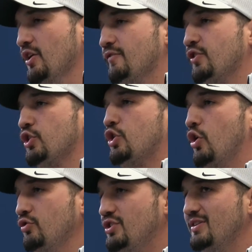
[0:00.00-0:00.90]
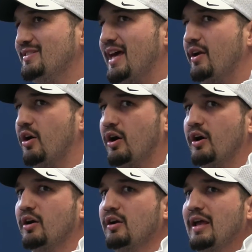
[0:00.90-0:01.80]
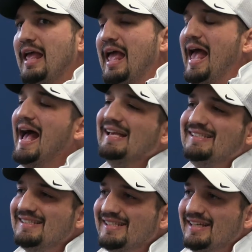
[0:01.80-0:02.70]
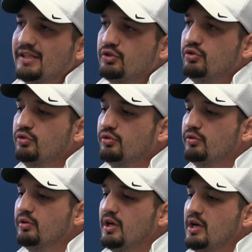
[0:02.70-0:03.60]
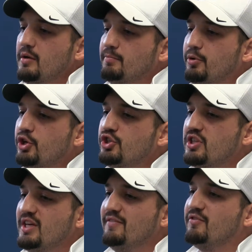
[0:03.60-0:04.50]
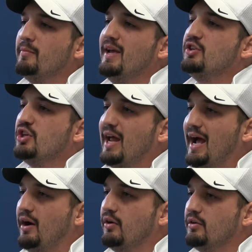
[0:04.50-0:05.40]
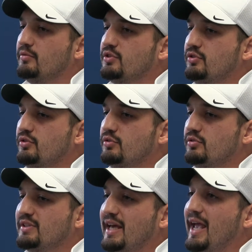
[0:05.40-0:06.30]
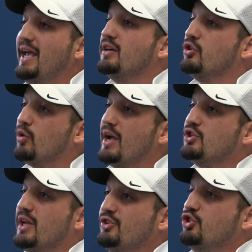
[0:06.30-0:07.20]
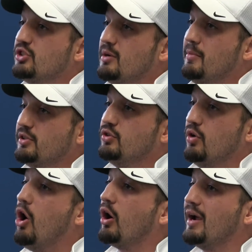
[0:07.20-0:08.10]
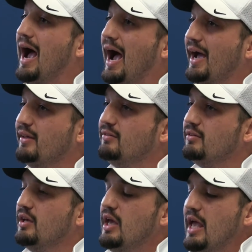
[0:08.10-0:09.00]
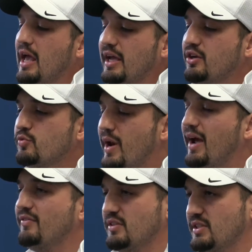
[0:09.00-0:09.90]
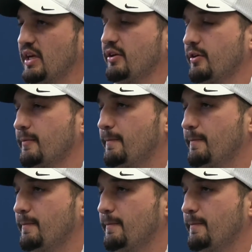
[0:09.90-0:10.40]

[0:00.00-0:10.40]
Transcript: For the coaches that are hesitant to push the information out to say, hey, congratulations to our guys, here's what I have to say to you.